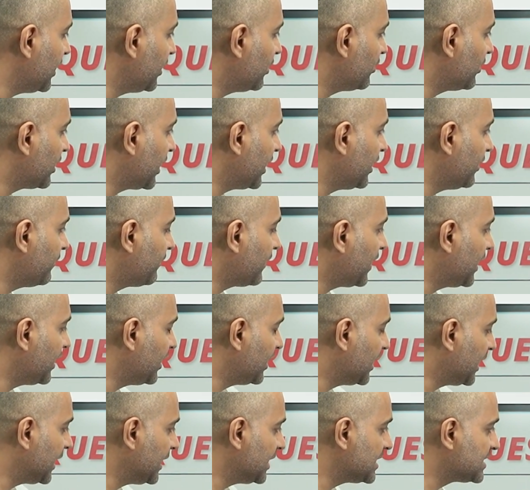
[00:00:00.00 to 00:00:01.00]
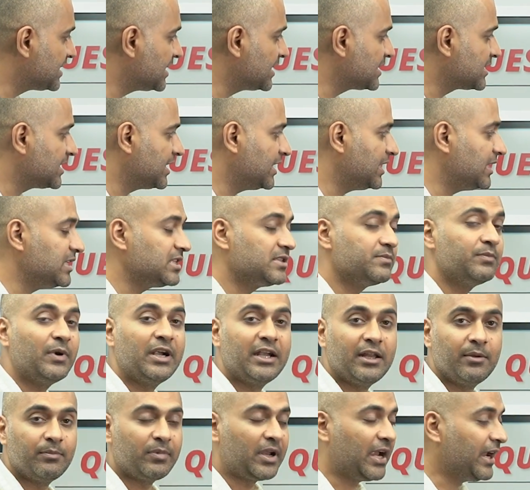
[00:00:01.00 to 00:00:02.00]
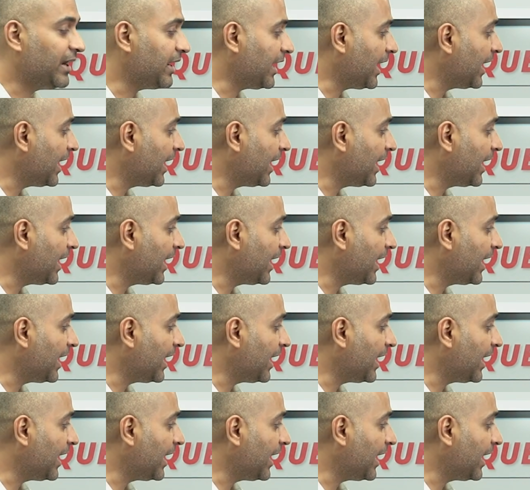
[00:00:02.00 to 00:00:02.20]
into 95 and 96 is multiplied